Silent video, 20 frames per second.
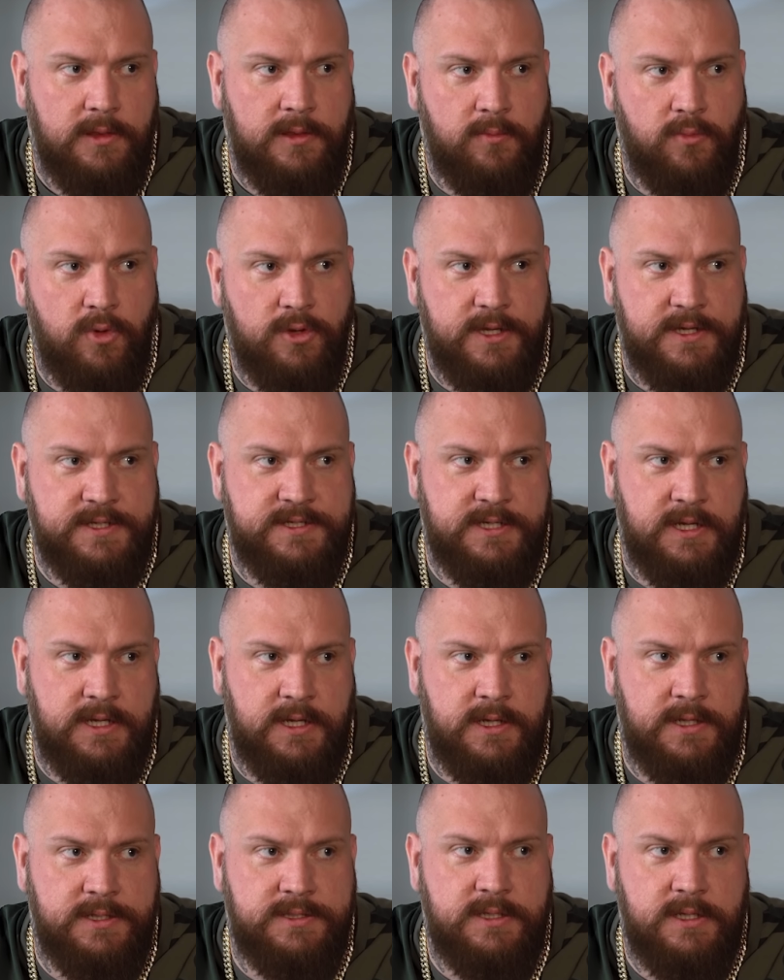The mother
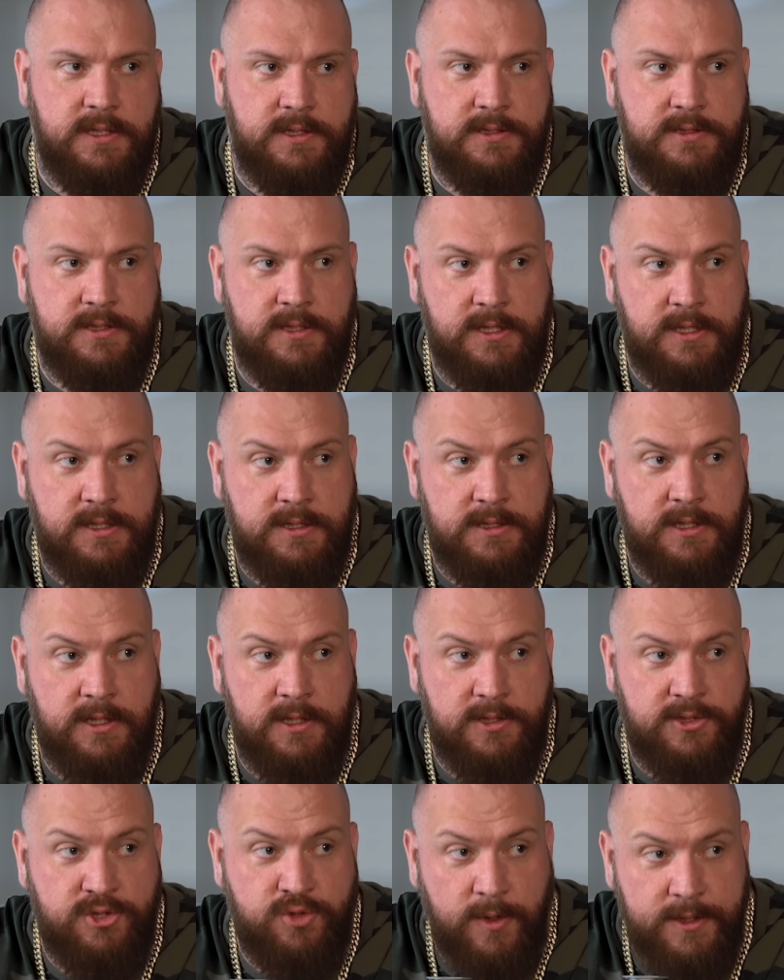sees
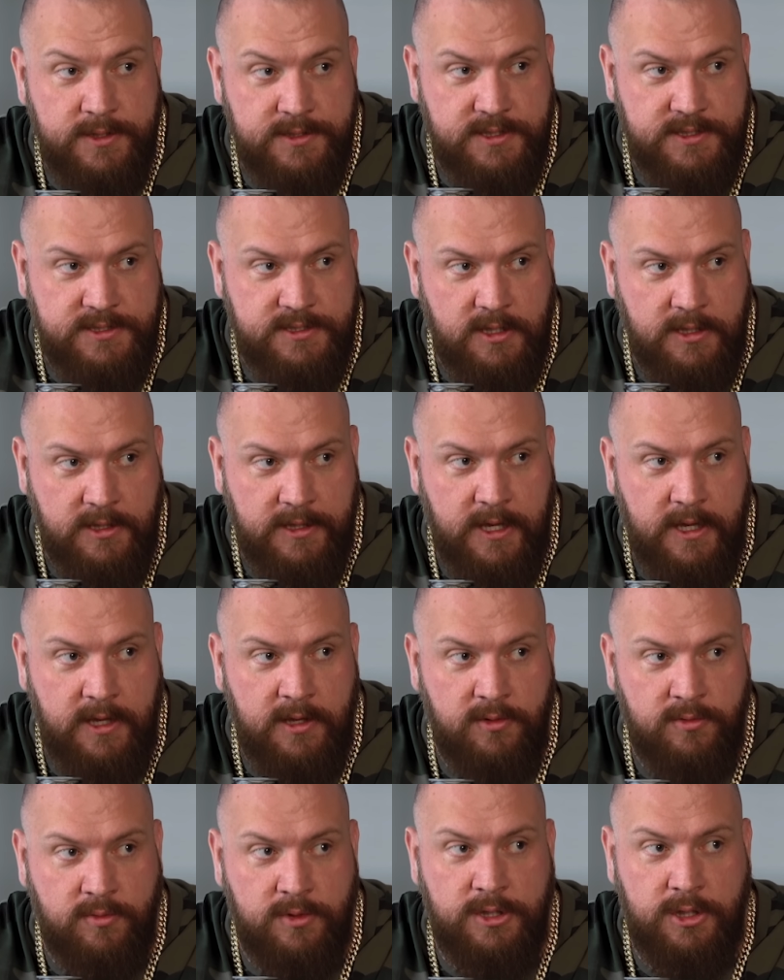the twins are still
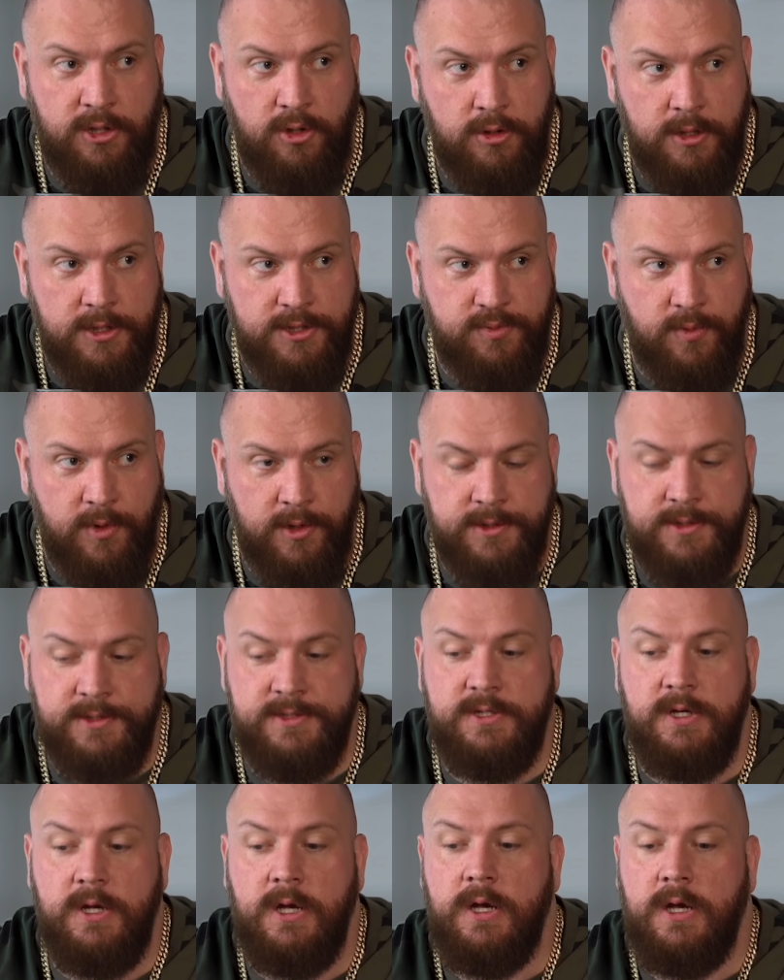there, who were the youngest
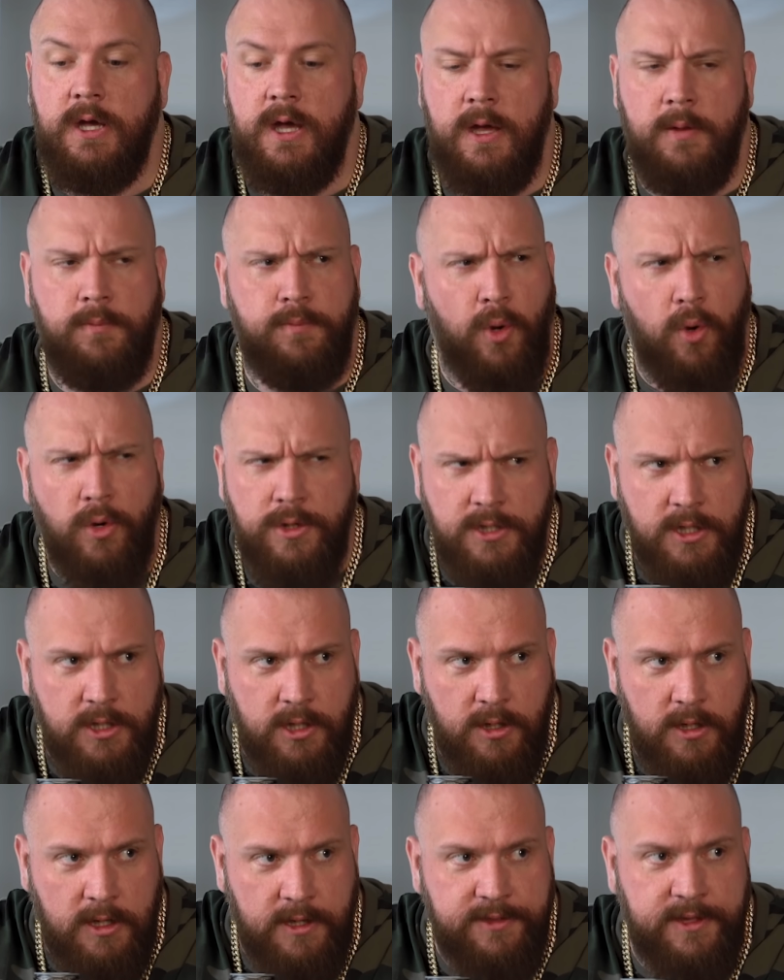ones, a boy and a
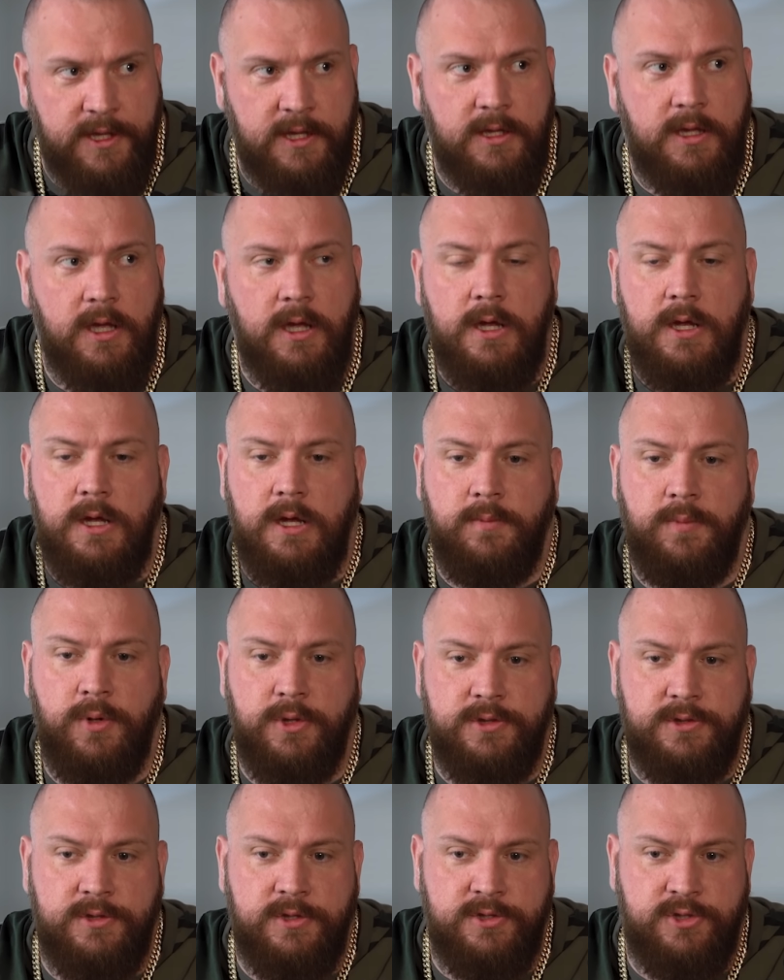girl, I think. Yeah.
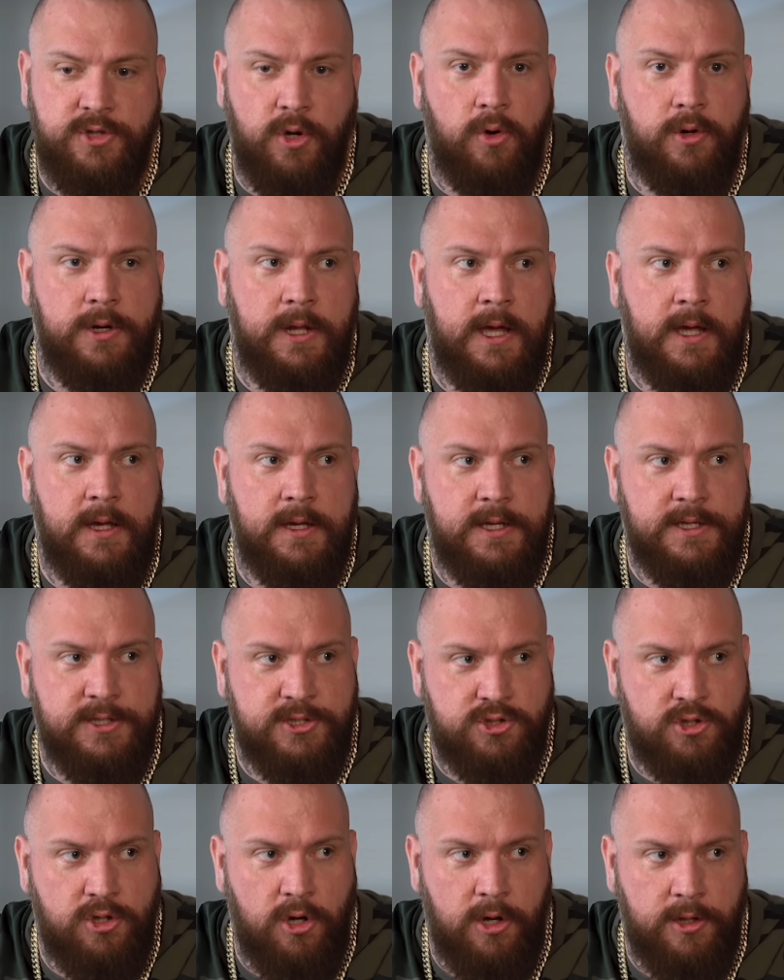But the daughter
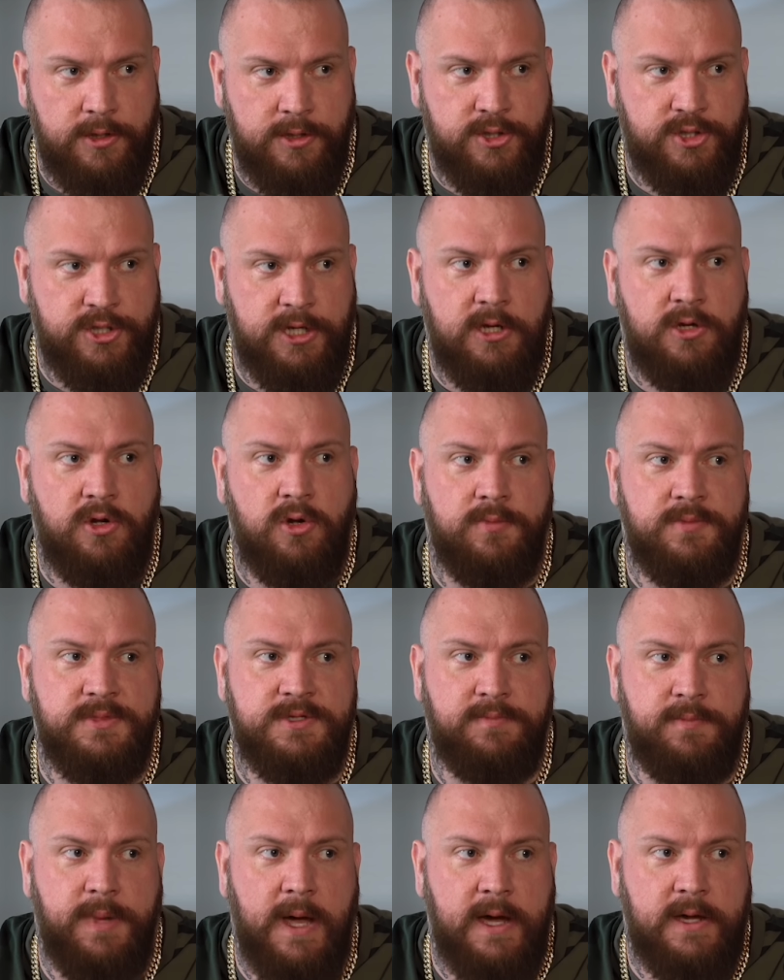is gone. She
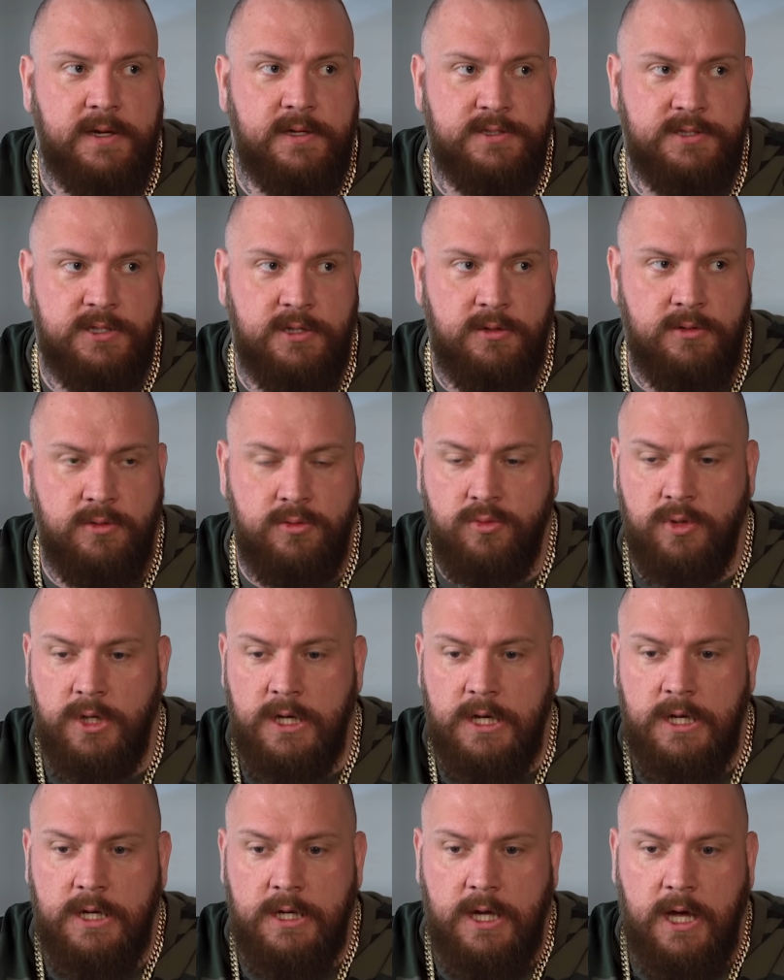comes back to
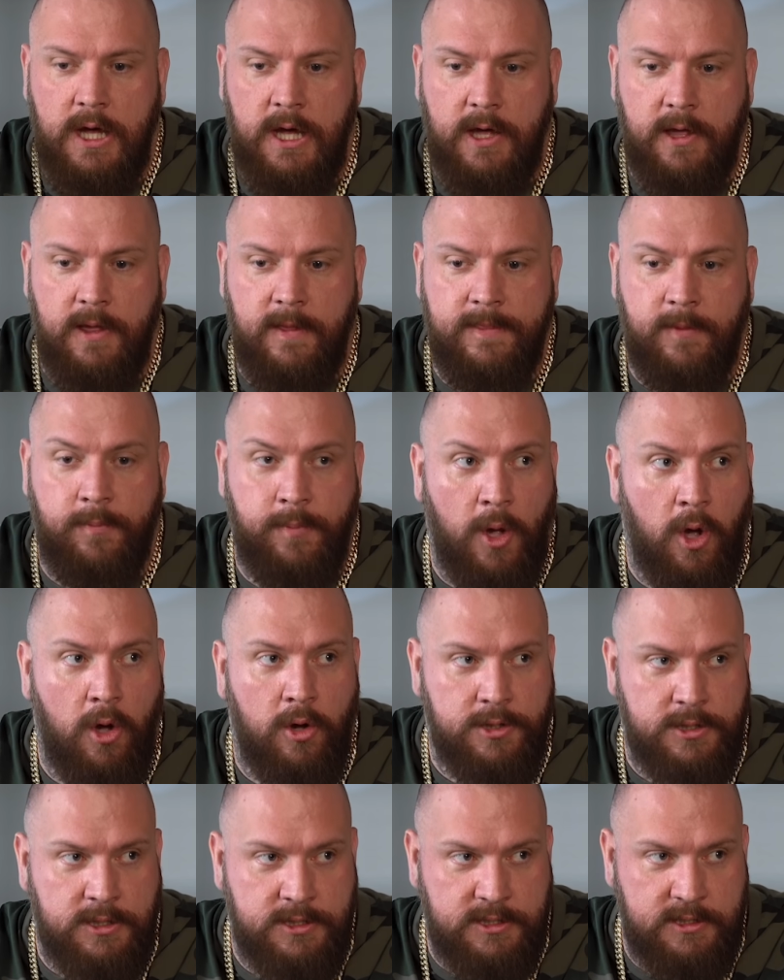
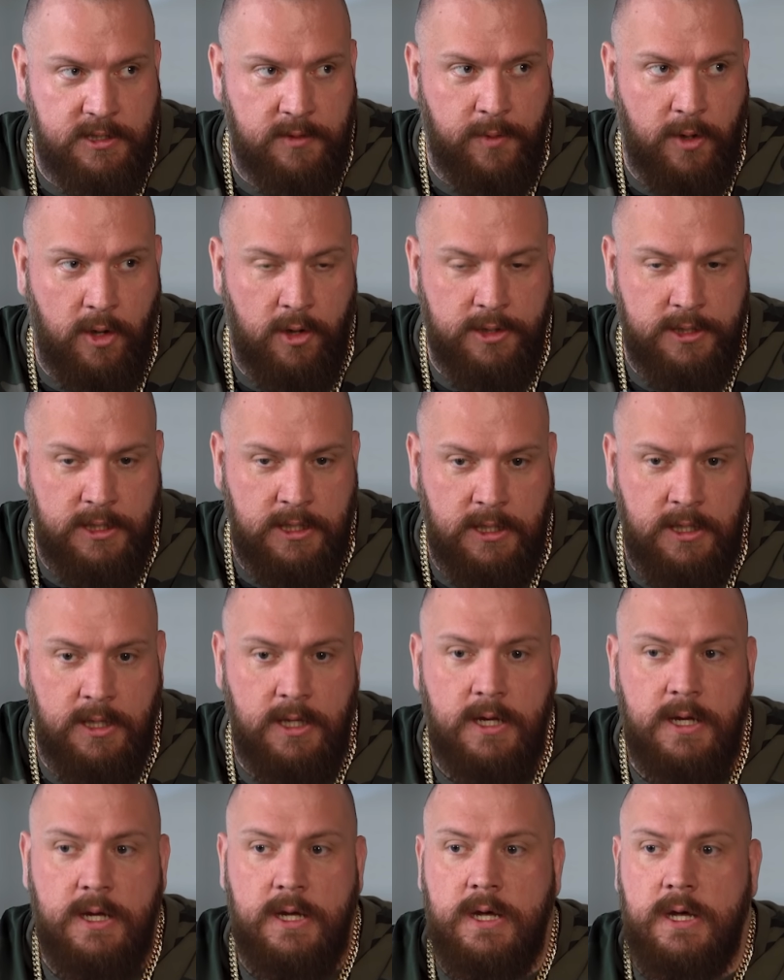the dinner
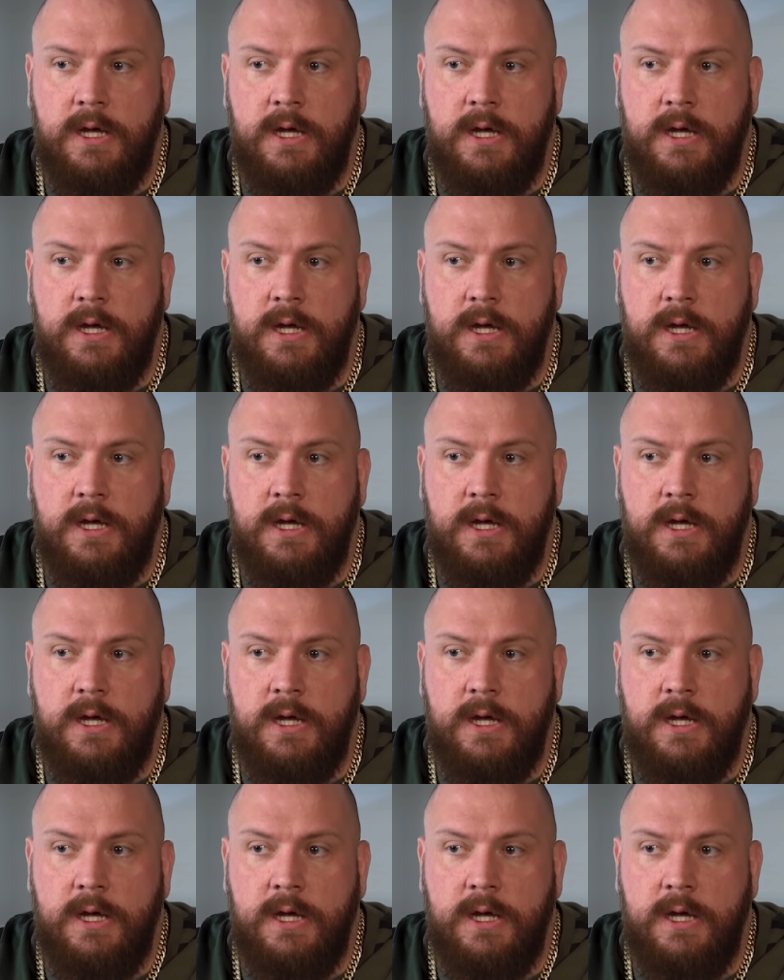party,